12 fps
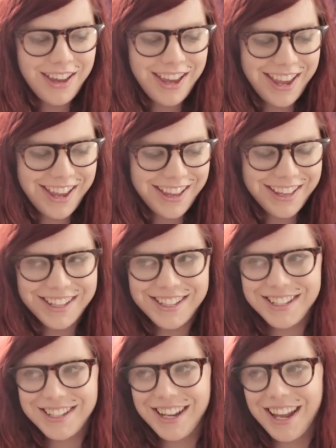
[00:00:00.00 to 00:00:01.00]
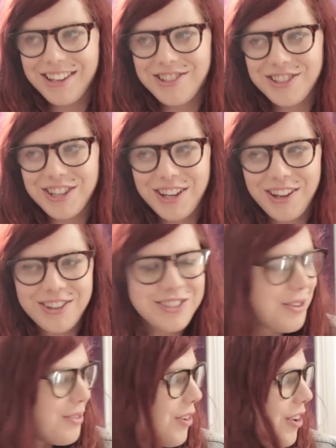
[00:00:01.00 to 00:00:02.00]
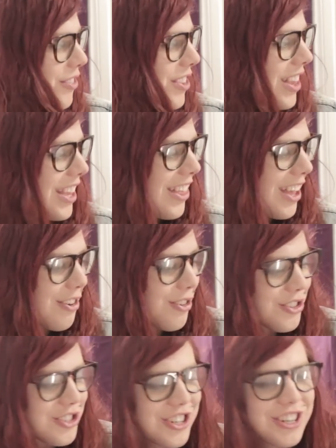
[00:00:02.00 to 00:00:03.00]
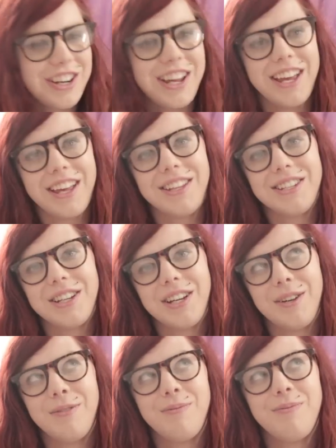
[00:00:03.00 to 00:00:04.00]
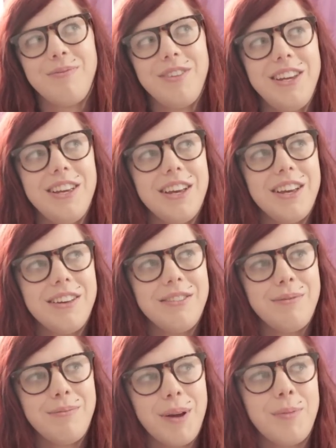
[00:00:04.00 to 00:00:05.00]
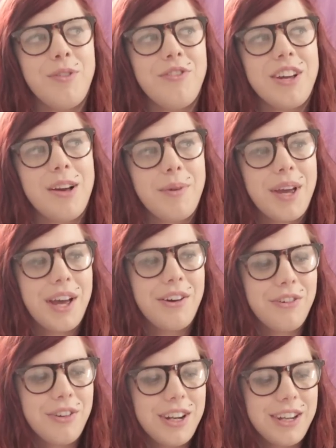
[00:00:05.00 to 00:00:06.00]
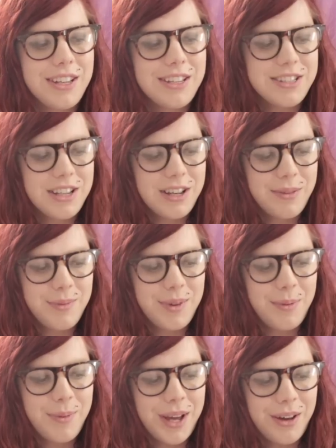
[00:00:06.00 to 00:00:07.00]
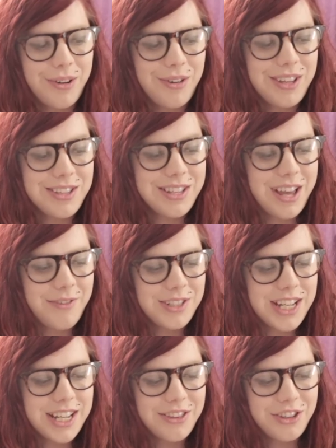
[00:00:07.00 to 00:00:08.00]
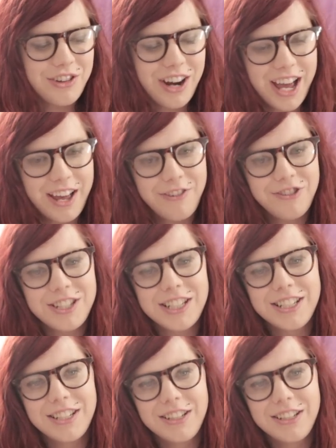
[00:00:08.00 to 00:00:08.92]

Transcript: And it just like so involved in like that culture. And um, my movie coming out is um, about, is kind of a take on the craft.